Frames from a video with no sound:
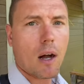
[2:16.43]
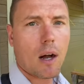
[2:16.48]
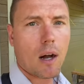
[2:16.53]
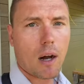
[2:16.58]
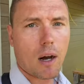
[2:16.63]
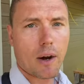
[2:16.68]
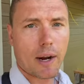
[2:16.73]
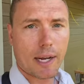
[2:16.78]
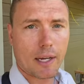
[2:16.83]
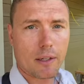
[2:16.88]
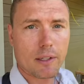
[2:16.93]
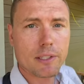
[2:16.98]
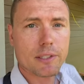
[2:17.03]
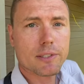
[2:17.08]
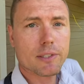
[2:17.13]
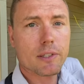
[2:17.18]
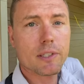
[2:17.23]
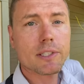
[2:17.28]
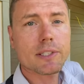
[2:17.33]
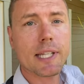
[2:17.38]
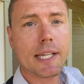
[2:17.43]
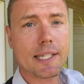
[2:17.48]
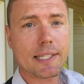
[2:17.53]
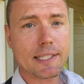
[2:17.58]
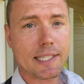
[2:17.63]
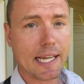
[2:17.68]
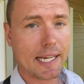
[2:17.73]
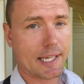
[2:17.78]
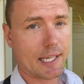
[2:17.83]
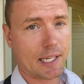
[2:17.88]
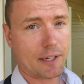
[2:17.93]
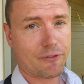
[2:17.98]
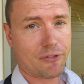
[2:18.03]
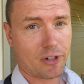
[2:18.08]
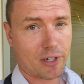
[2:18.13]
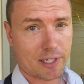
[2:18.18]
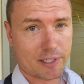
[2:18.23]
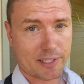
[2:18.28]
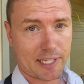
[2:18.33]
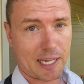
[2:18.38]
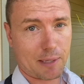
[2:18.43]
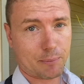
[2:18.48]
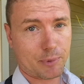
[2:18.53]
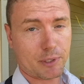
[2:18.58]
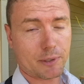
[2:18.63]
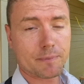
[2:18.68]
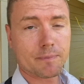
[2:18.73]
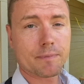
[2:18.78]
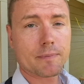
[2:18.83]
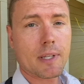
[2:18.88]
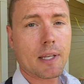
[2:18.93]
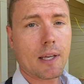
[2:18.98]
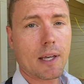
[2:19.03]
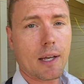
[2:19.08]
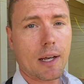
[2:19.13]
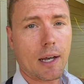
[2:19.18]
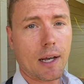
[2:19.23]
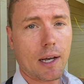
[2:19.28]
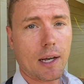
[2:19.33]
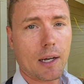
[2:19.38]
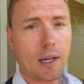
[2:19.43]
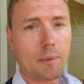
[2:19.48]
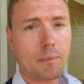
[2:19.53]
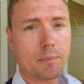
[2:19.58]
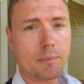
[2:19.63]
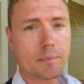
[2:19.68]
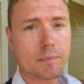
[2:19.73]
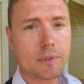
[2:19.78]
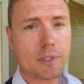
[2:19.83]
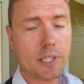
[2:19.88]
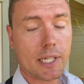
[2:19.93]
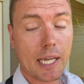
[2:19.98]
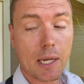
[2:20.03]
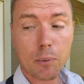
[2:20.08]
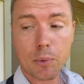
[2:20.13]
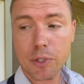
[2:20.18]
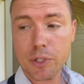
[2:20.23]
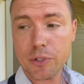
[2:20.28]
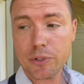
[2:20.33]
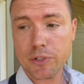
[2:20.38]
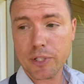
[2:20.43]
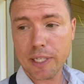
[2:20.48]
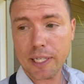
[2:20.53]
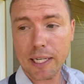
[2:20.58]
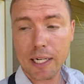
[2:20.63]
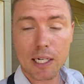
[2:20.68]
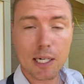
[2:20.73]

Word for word: All right, let's, let's take decking, for example. Um, today we're using a